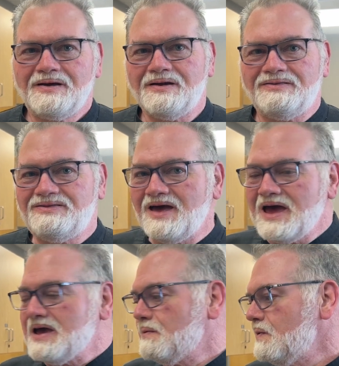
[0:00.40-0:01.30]

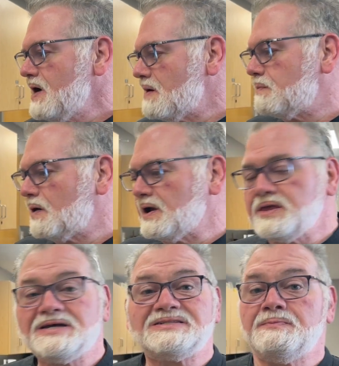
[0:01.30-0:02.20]
Today, we are bringing you
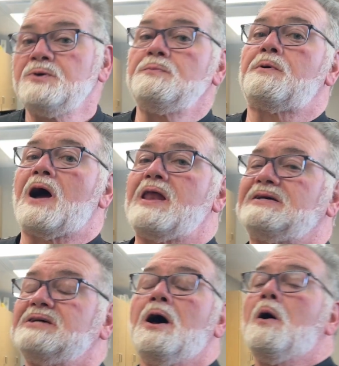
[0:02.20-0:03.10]
some new products.
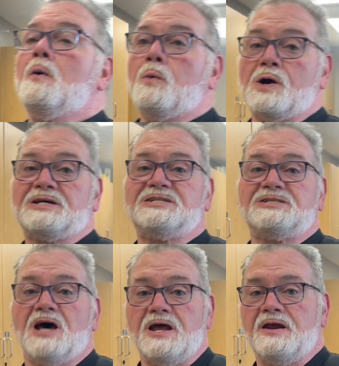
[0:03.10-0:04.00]
We're
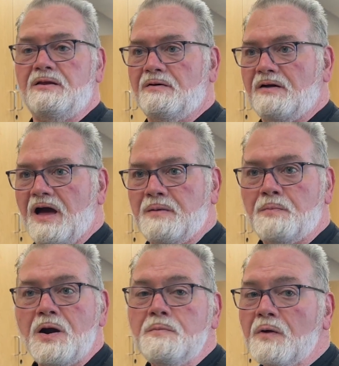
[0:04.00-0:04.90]
excited at
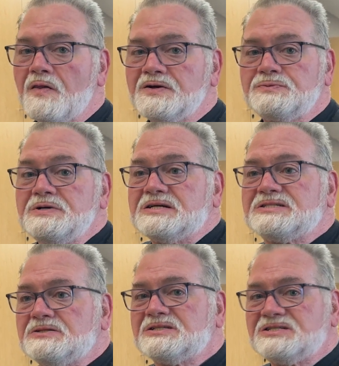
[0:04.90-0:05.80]
Martin Brothers. We are
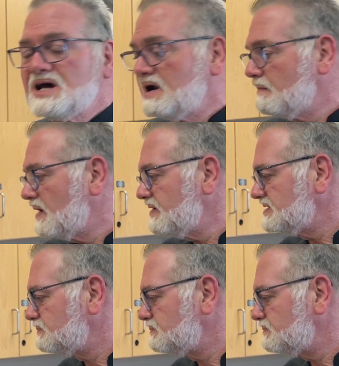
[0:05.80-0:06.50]
so excited about this